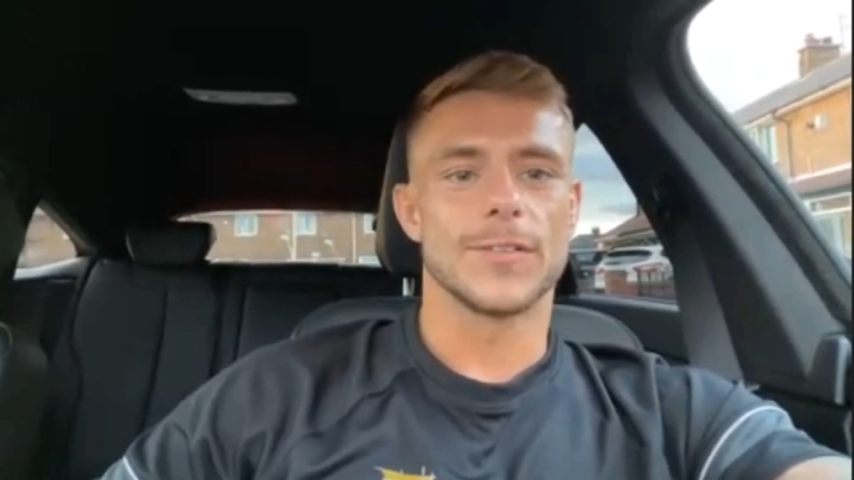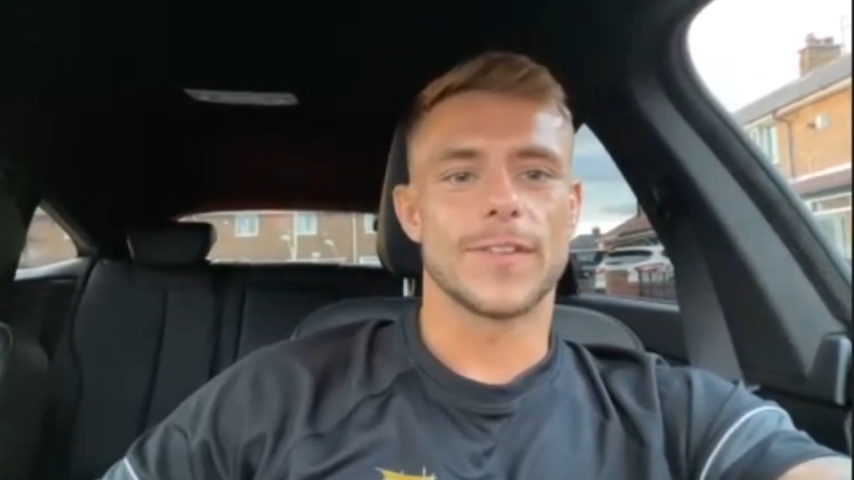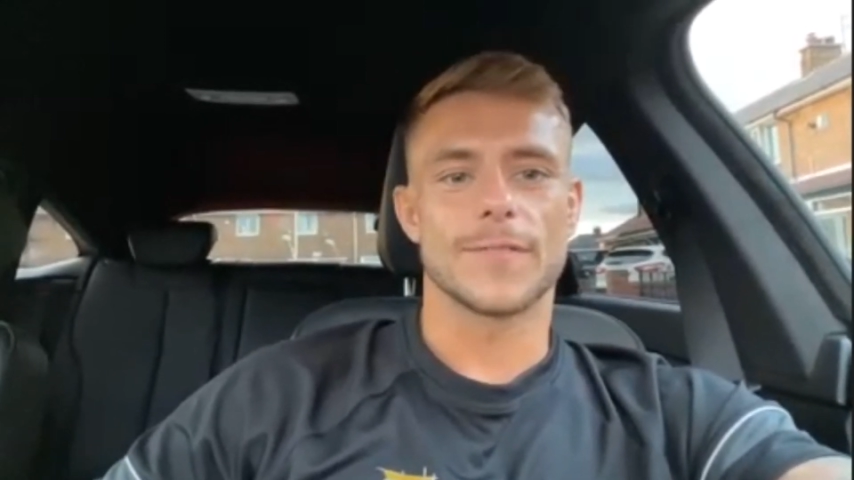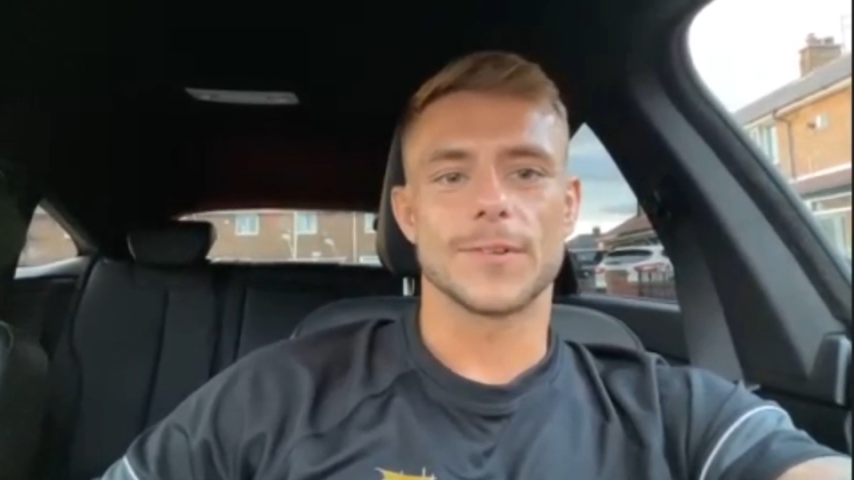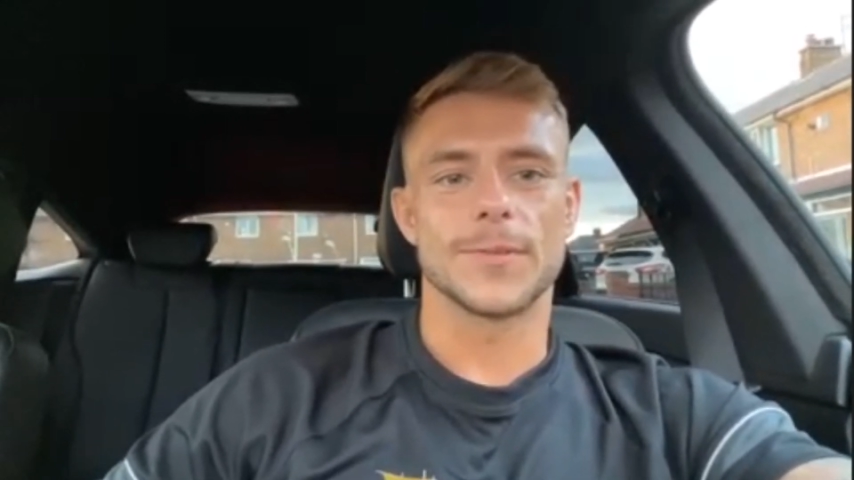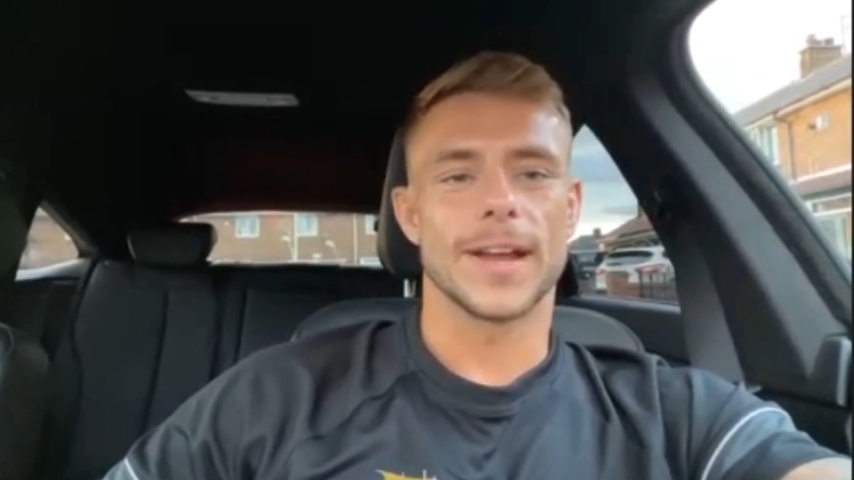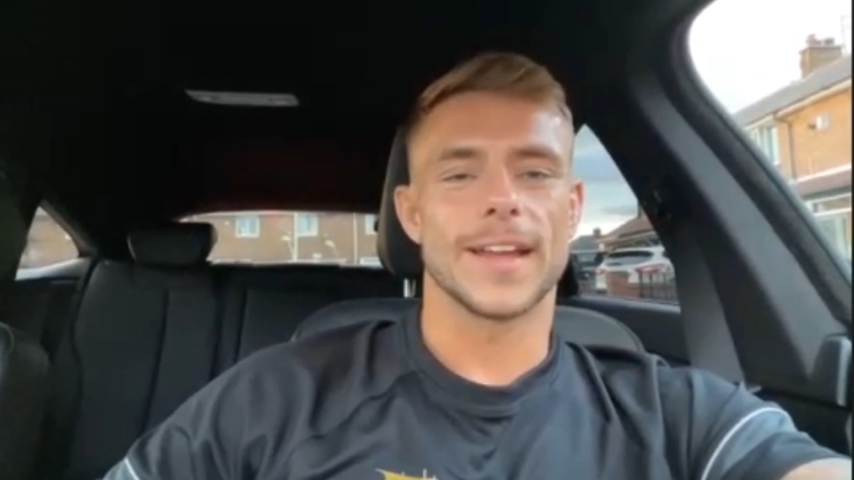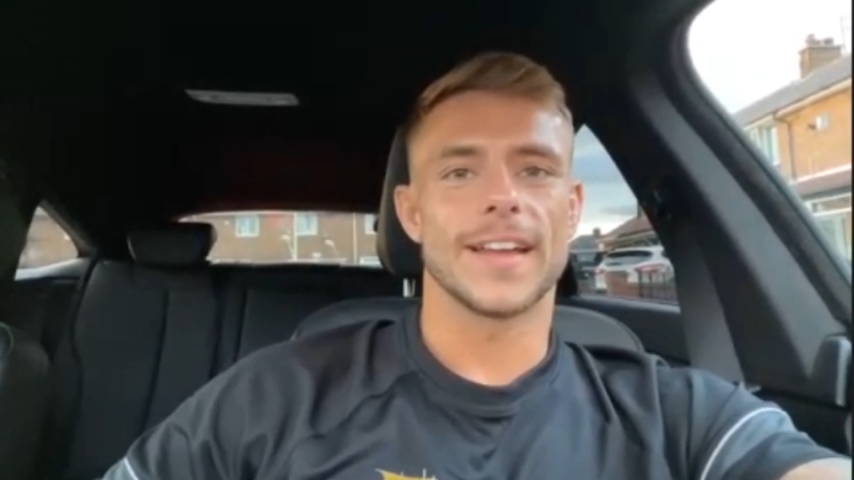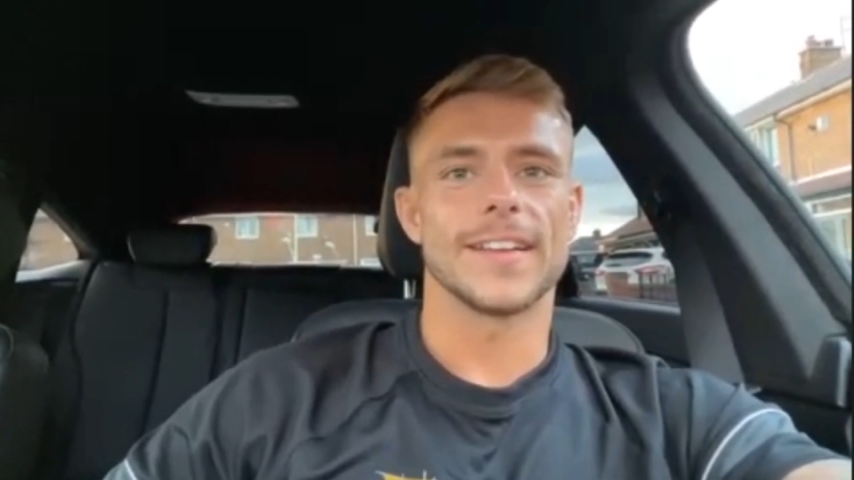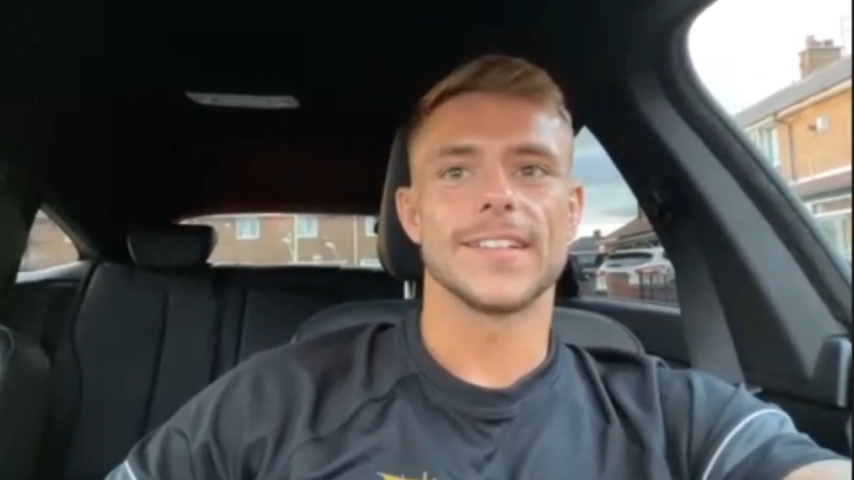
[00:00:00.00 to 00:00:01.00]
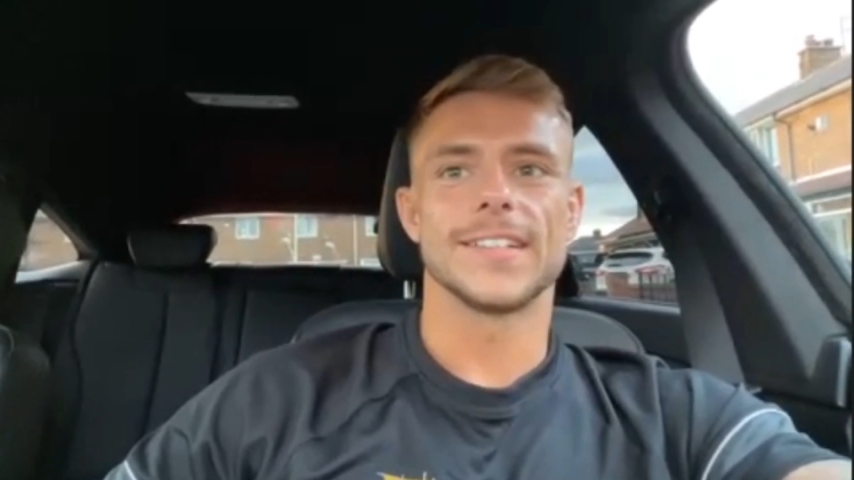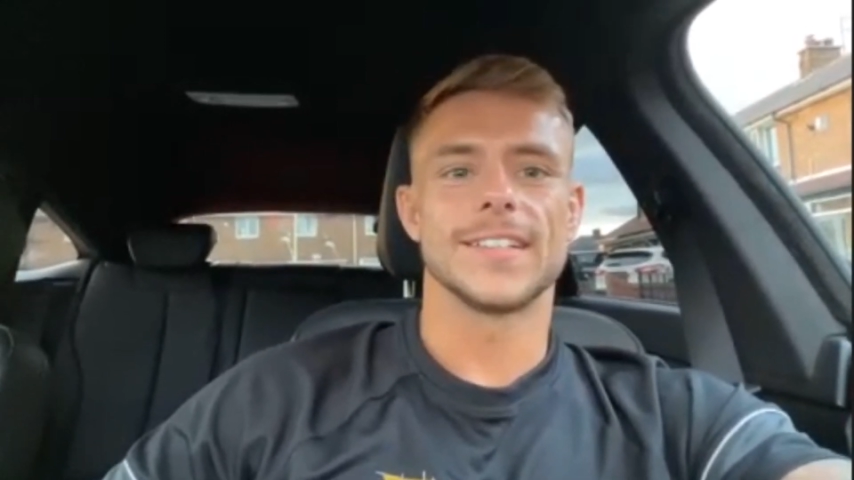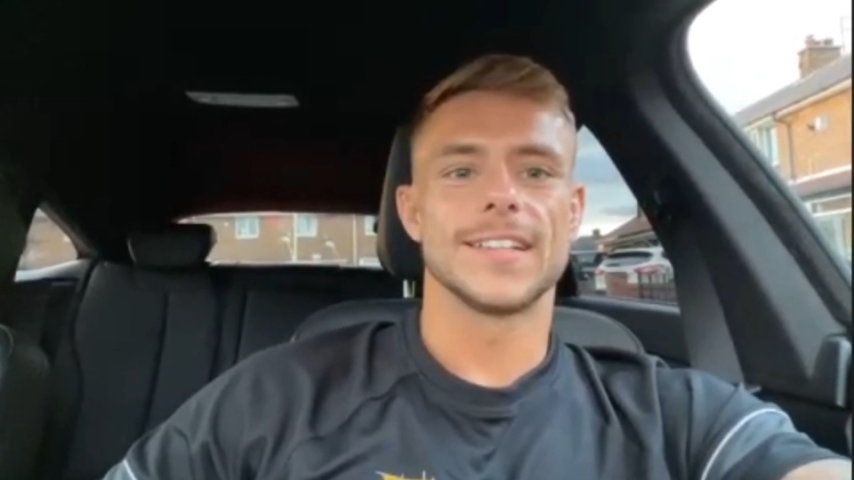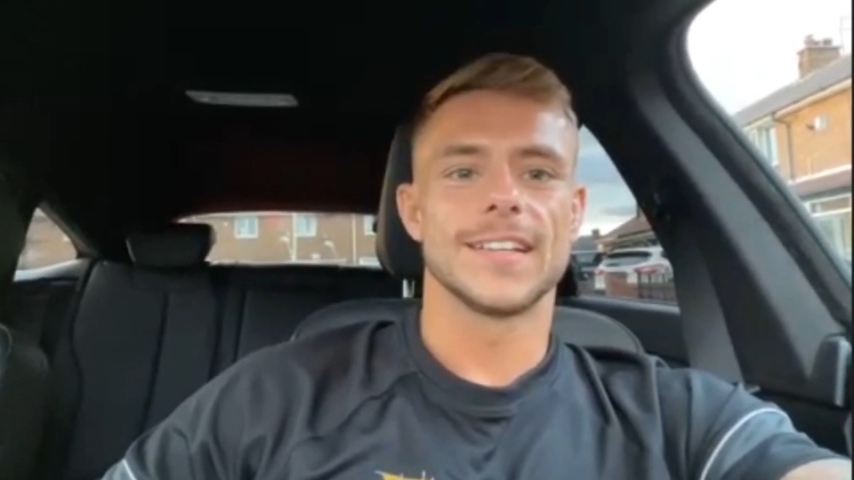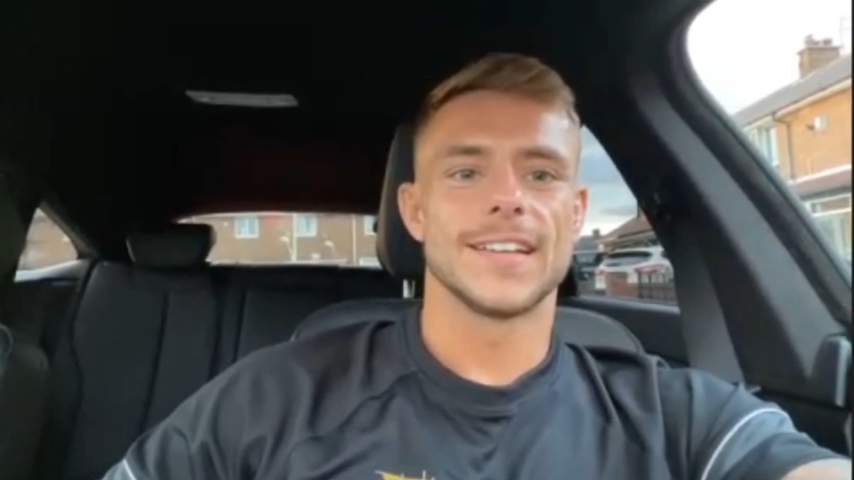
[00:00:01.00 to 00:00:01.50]
featherweight.
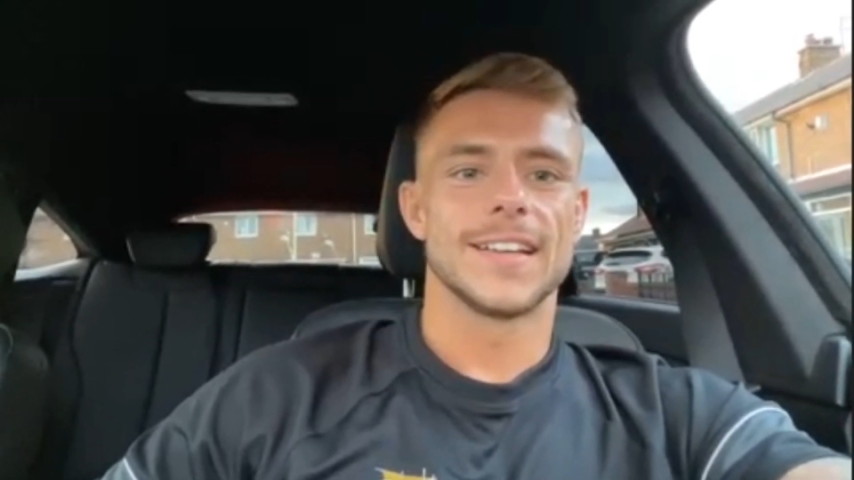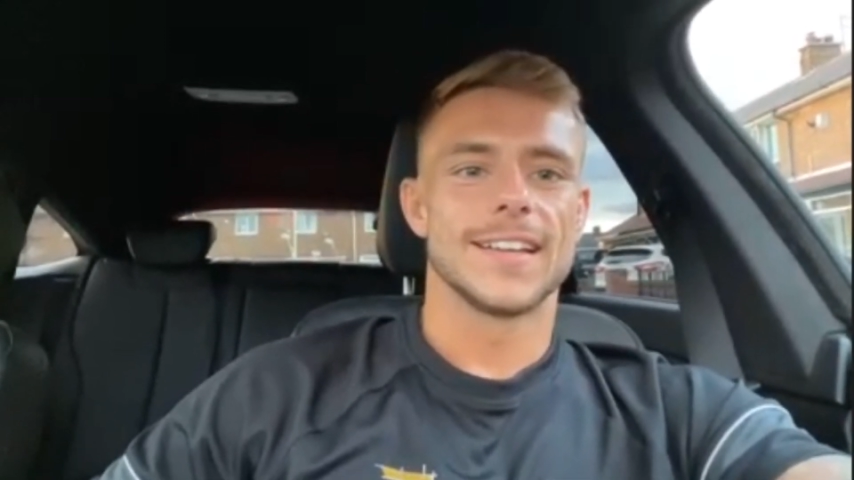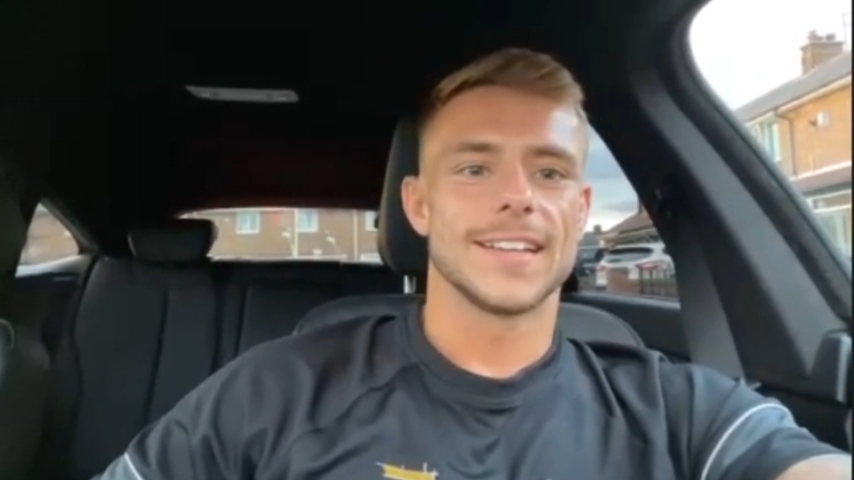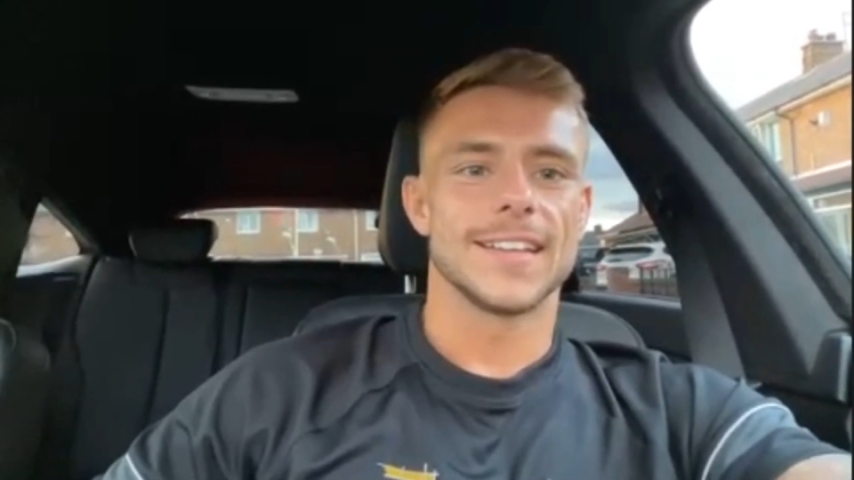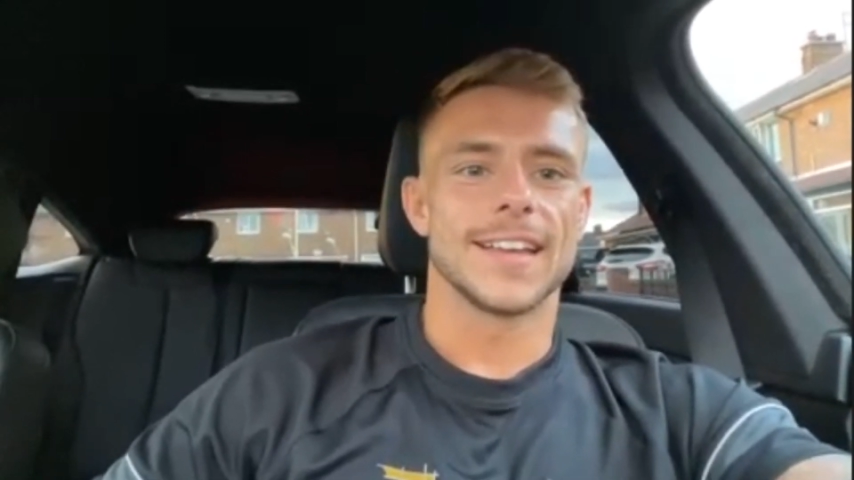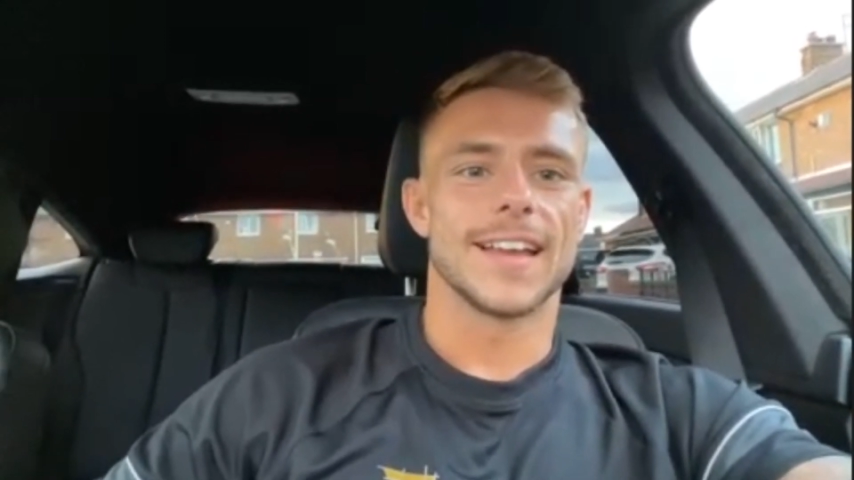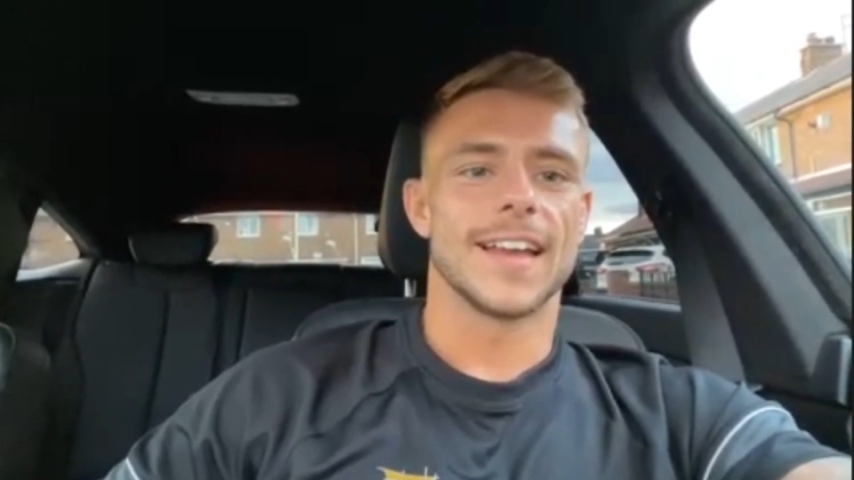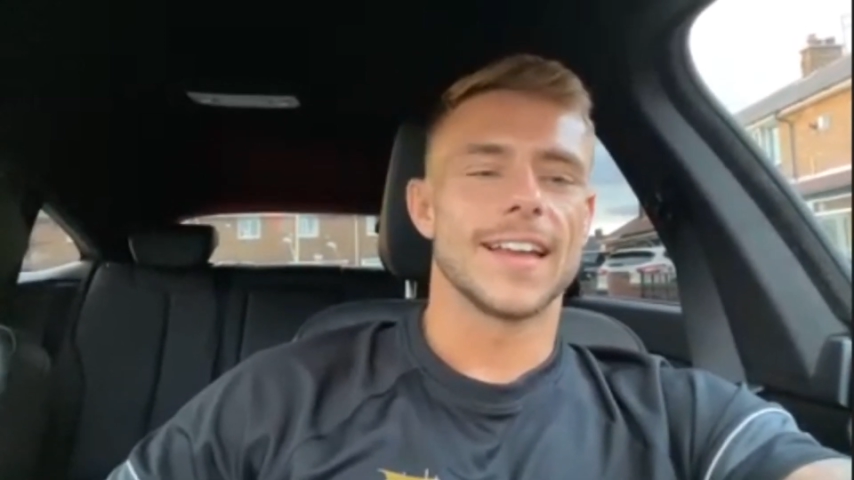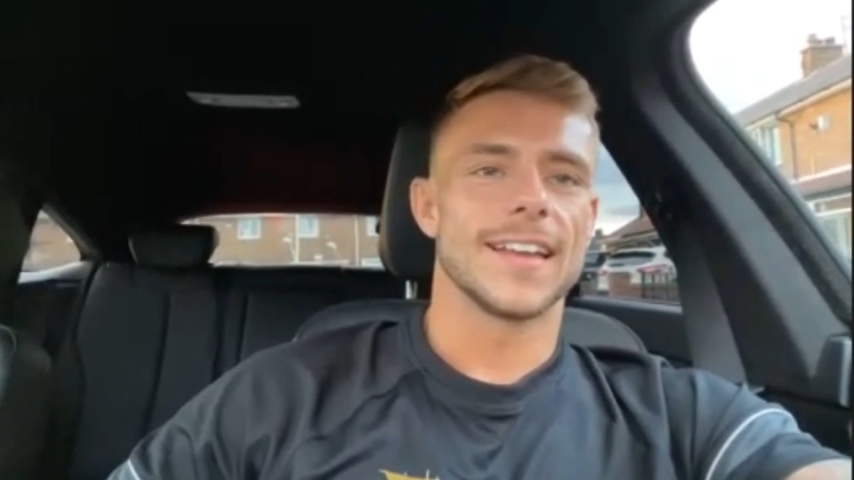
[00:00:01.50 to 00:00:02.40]
Yeah.